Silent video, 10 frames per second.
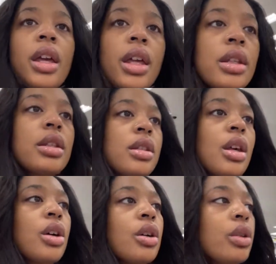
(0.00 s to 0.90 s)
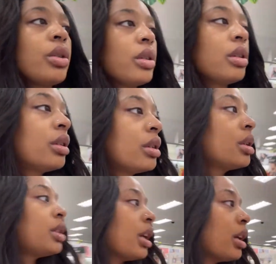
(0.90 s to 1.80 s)
And so,
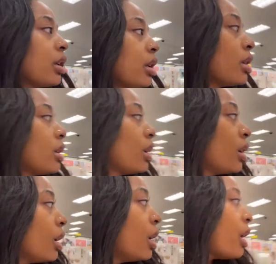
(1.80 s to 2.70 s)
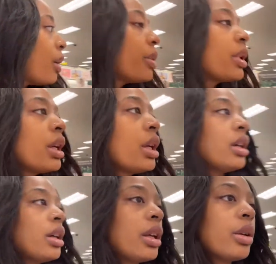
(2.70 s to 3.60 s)
yeah. I went
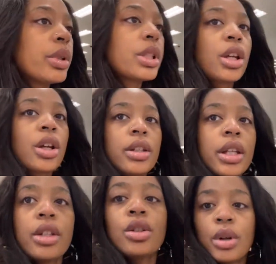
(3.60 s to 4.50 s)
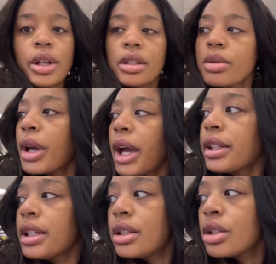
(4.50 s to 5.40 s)
ahead and returned that dress, but I
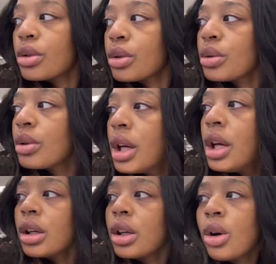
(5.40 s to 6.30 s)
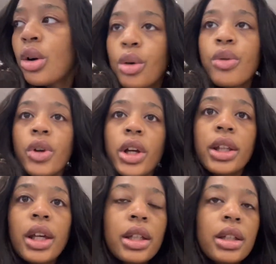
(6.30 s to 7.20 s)
need to go over
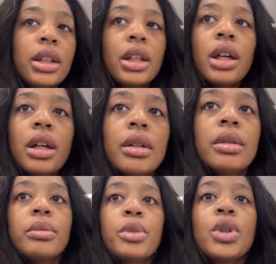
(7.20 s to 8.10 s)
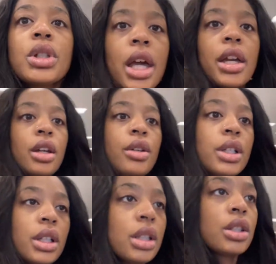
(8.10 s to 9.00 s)
in like the um, bullseye
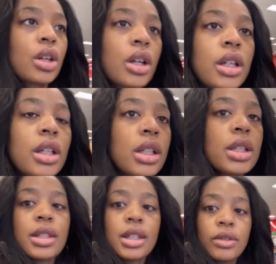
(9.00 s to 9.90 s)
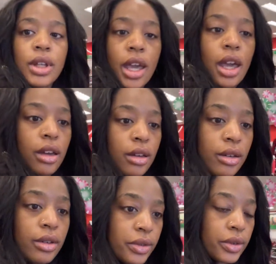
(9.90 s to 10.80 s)
area in Target and see if they
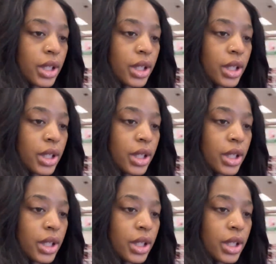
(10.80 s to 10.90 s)
have